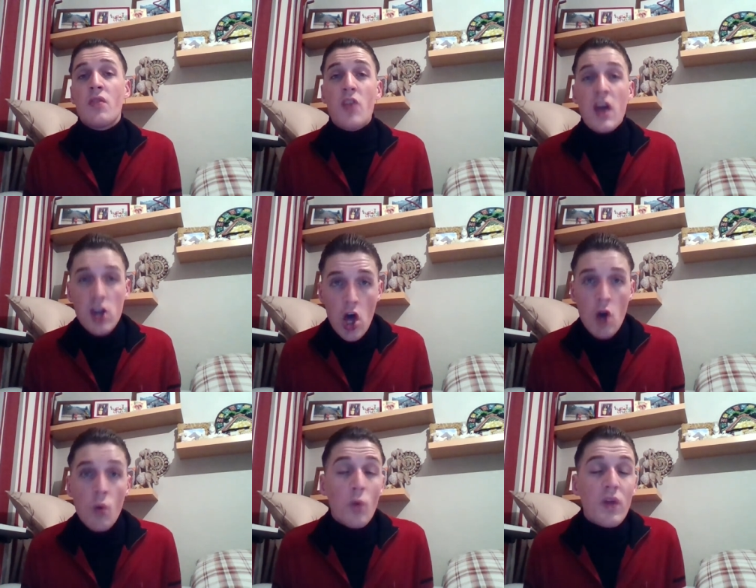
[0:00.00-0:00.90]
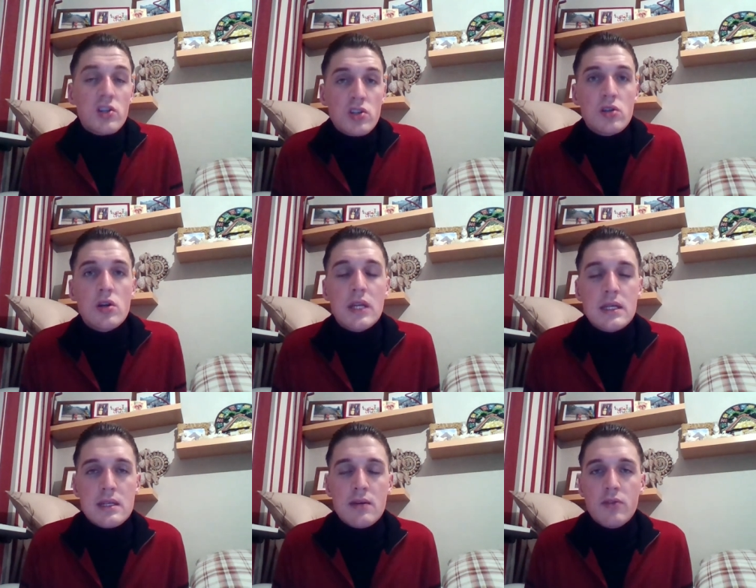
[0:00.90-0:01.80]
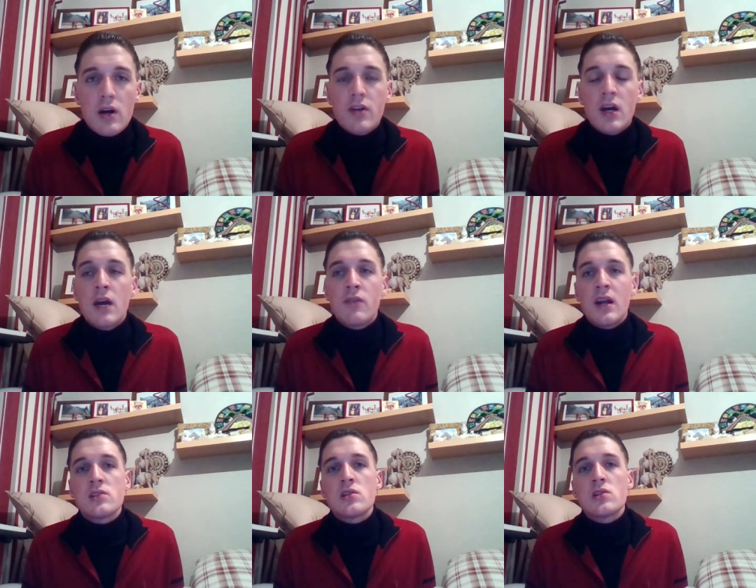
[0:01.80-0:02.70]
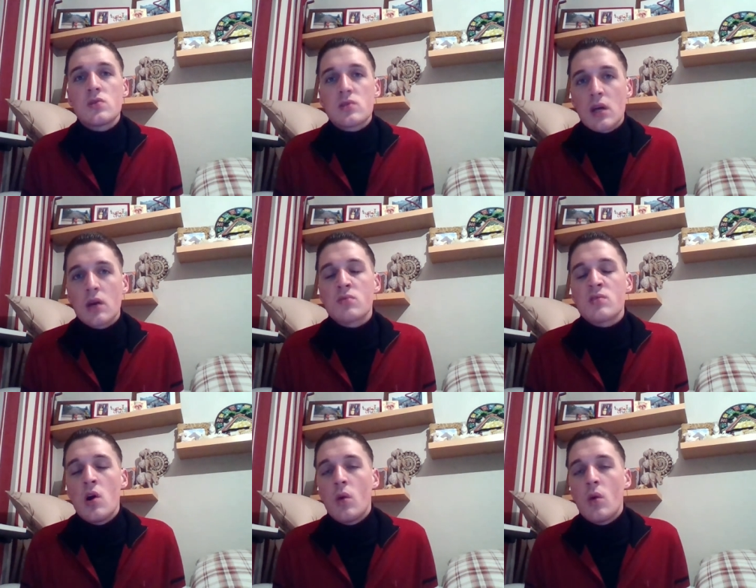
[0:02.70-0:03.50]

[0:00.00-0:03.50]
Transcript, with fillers: they know or they should know their stuff rather in relation to styles,